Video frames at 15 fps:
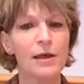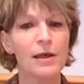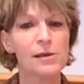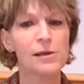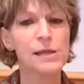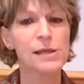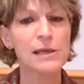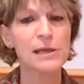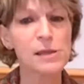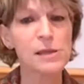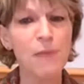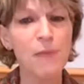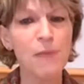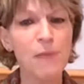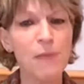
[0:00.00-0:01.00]
since
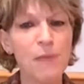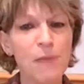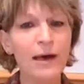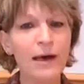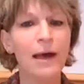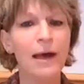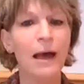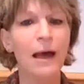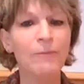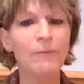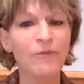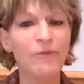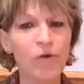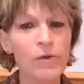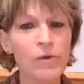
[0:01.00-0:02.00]
Marfa
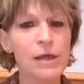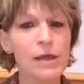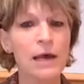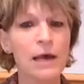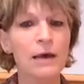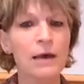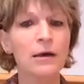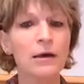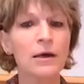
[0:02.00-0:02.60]
Rafkova,